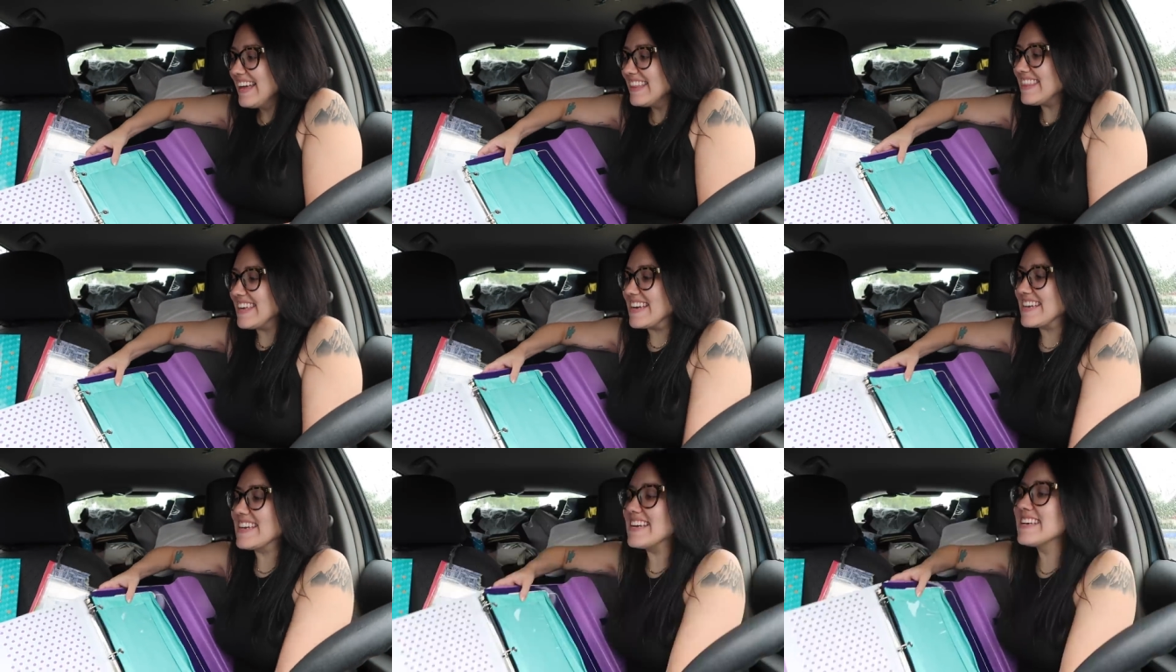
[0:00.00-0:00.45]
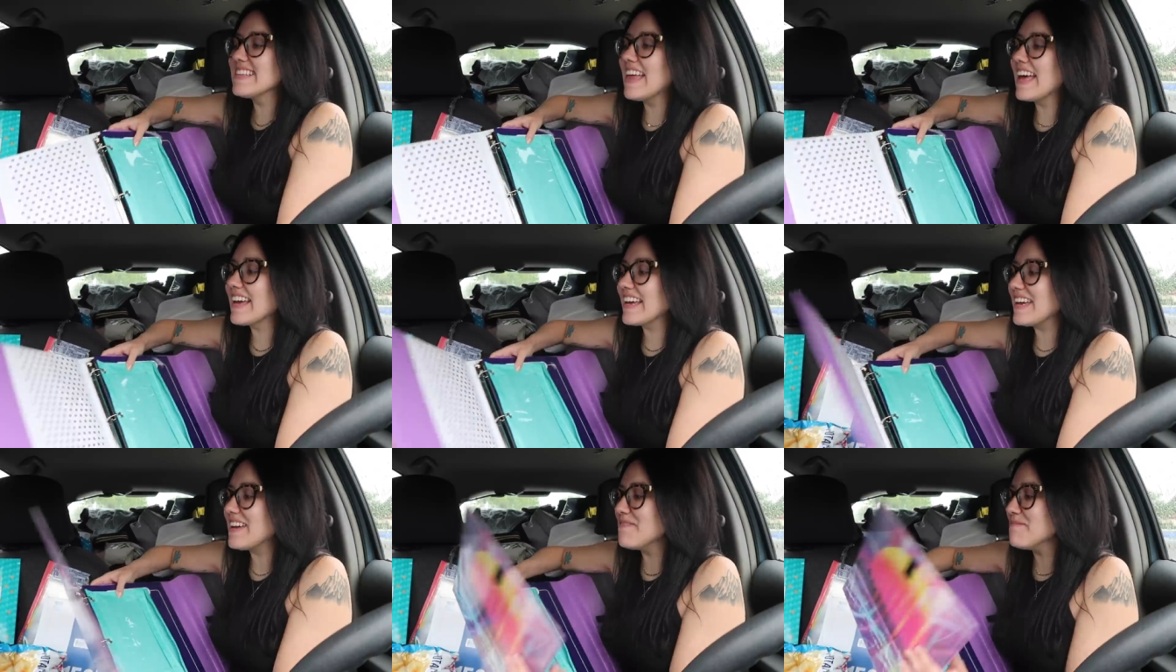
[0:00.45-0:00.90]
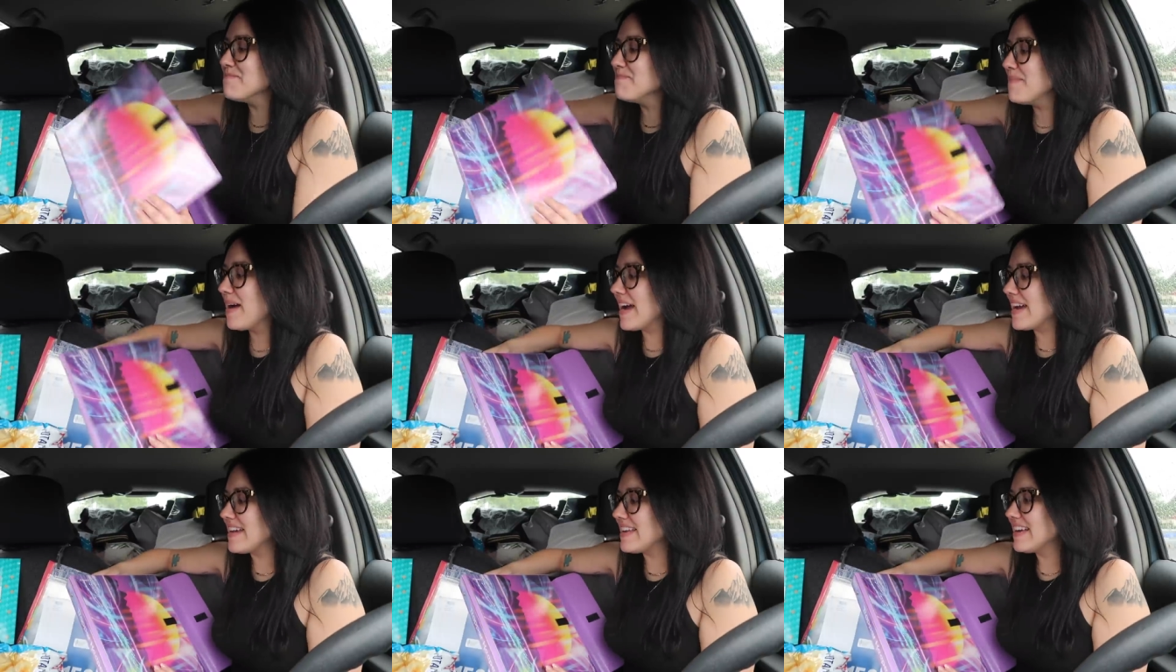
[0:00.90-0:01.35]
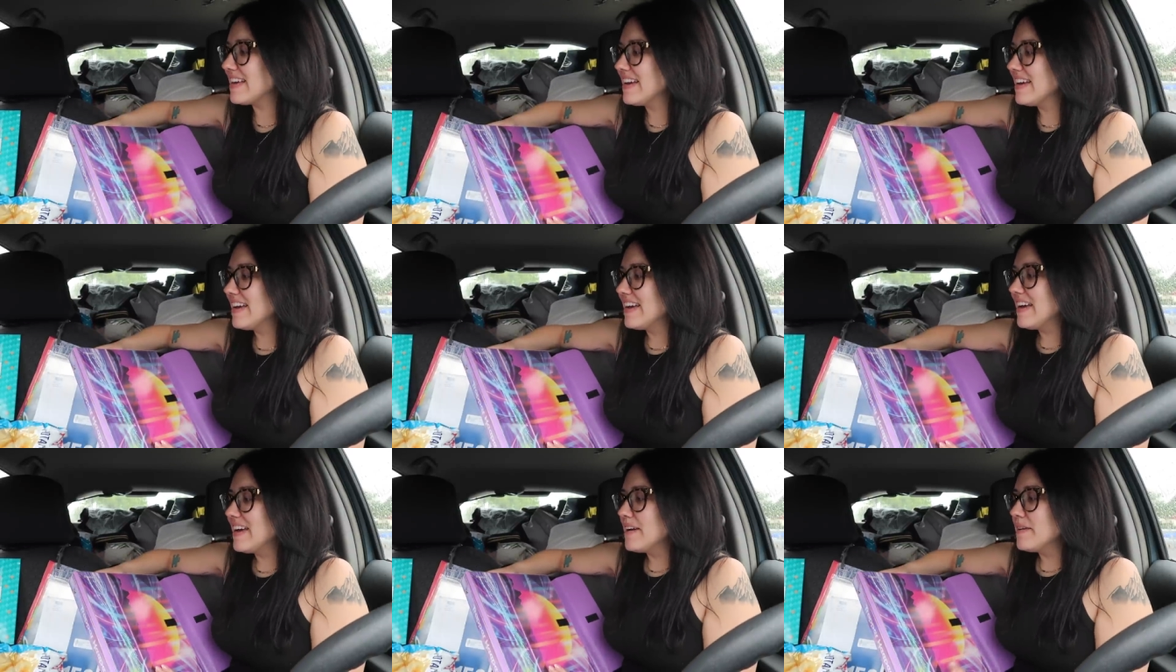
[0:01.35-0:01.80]
Thinking like it might
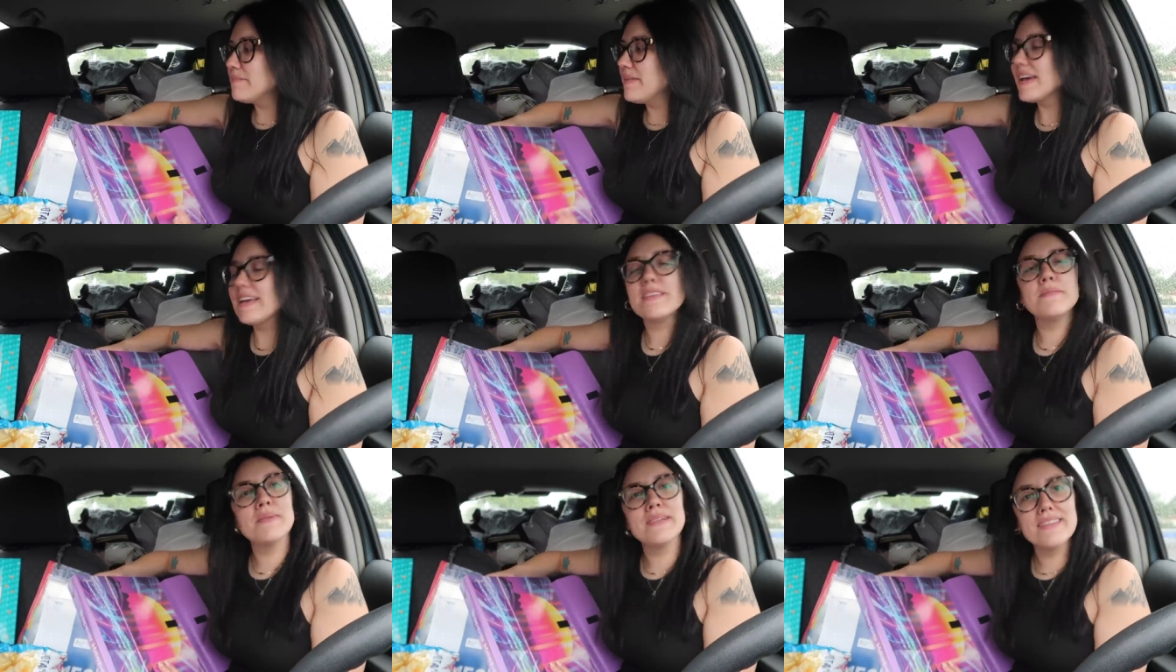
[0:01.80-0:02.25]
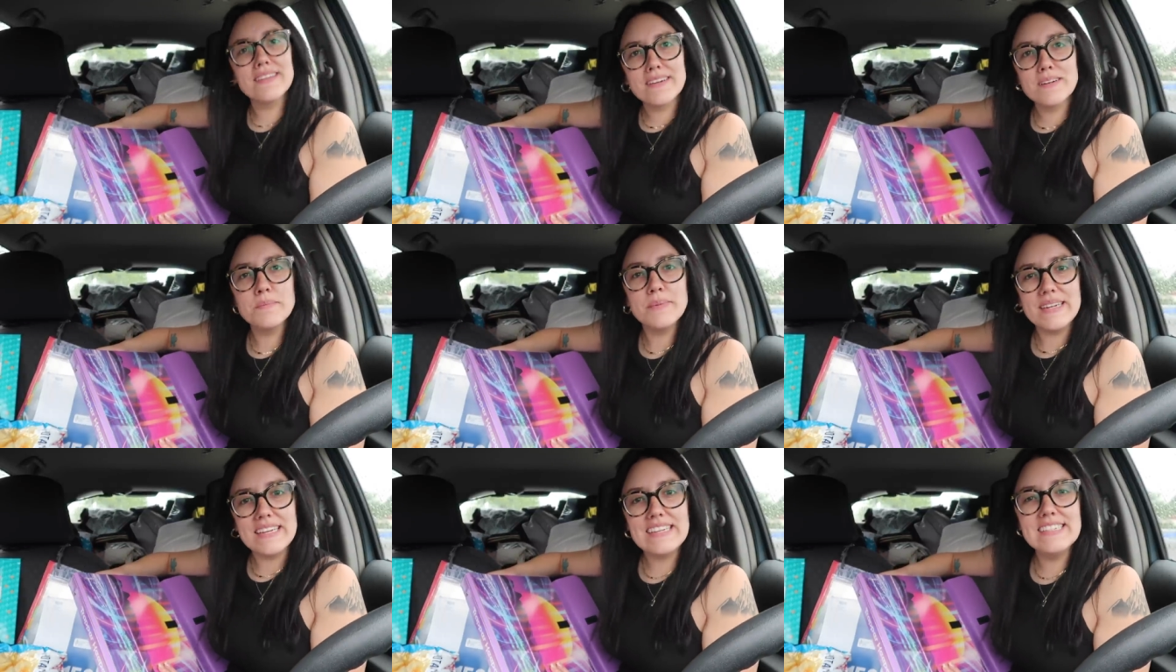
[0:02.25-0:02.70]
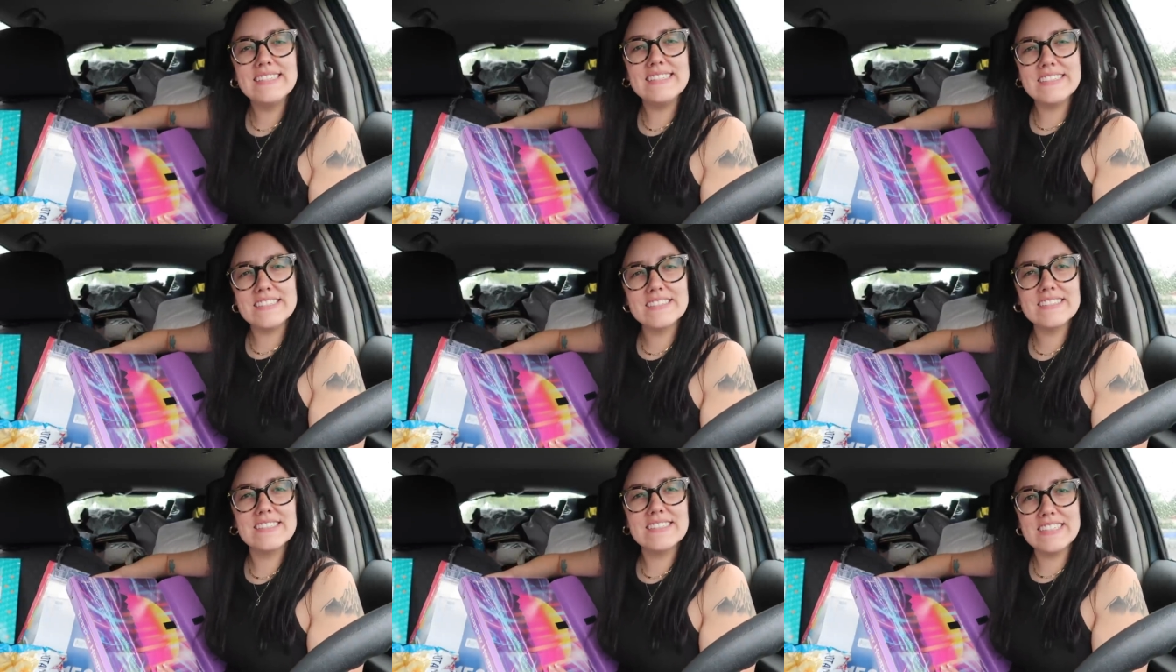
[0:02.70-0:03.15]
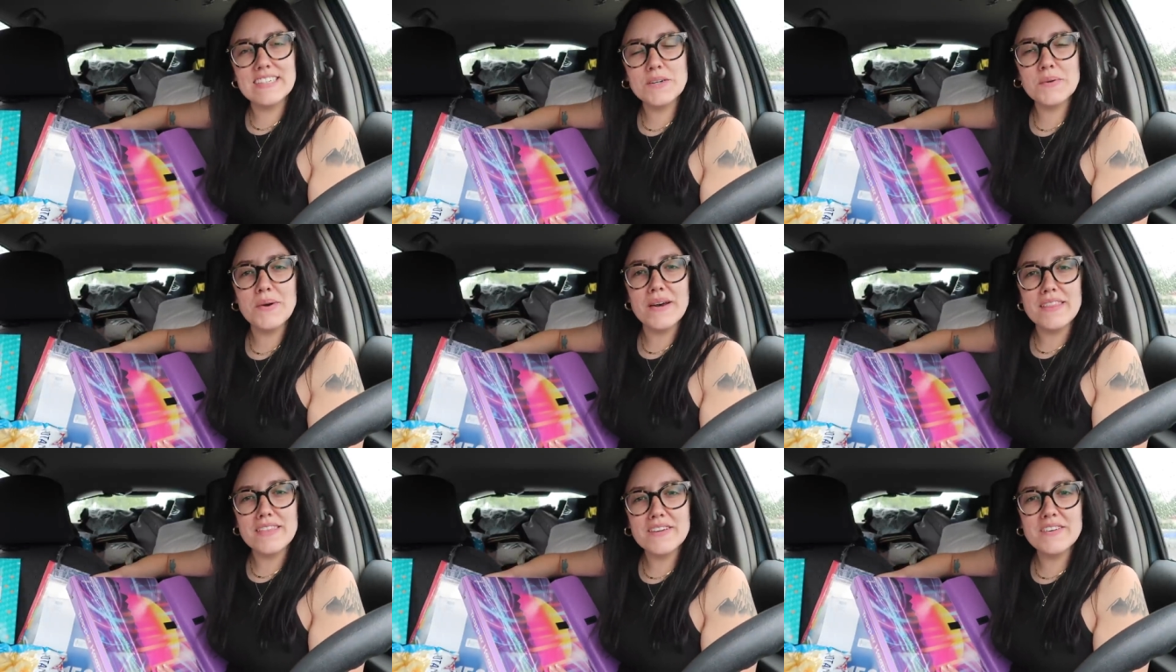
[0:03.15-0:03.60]
make them a little bit easier to deal
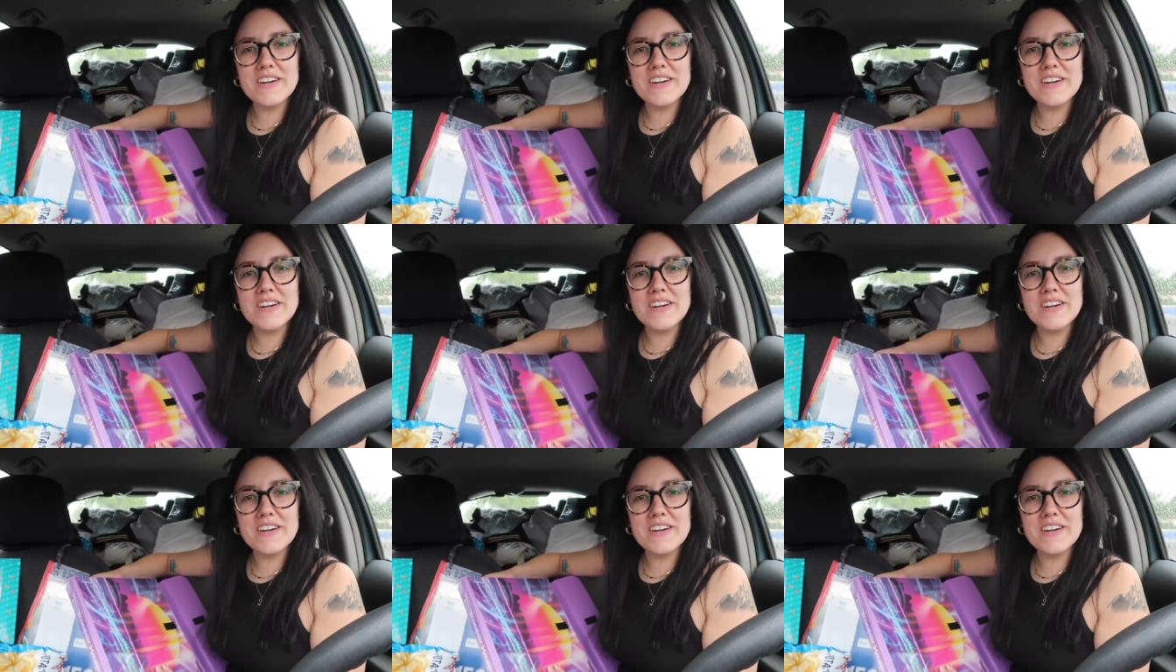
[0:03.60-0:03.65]
with.